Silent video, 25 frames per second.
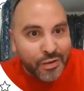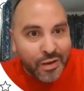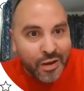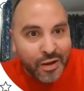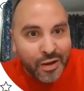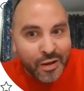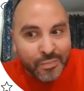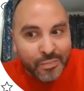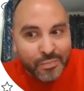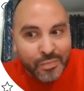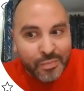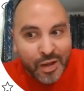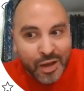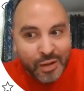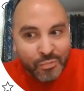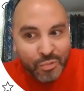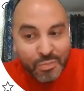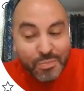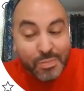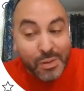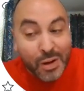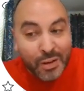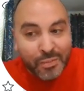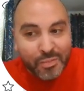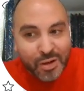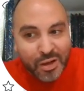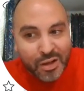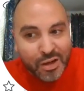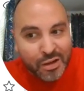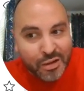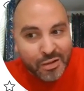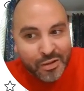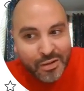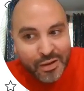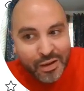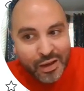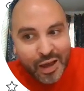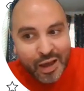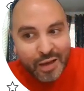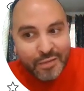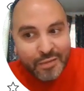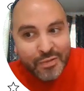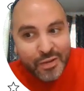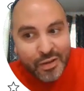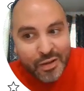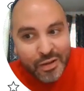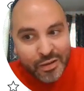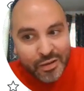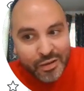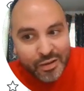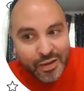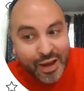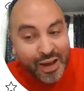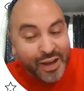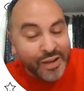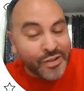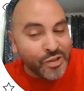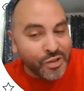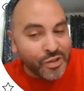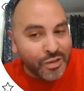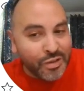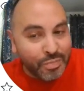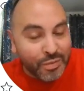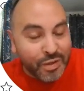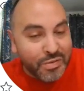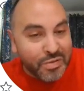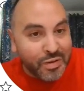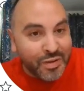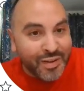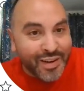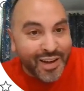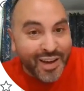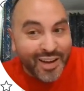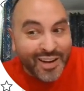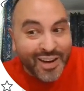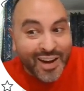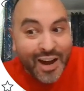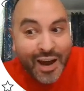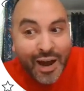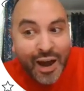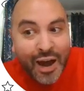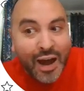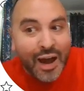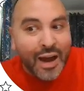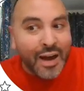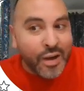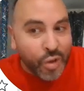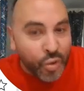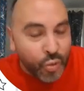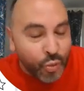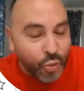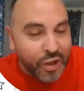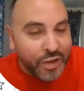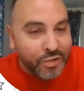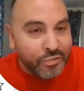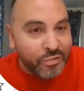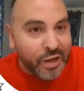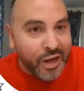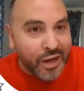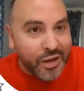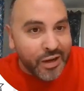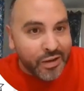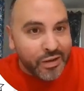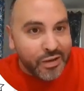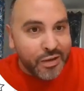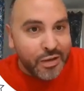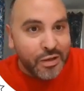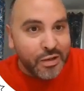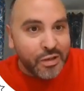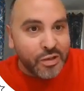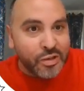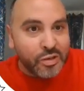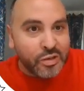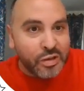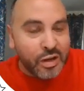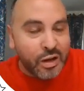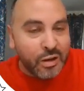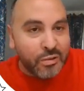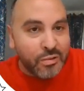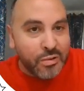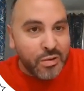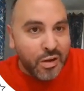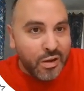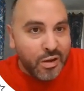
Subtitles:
And we're probably going to have actually, believe it or not, a higher win rate. So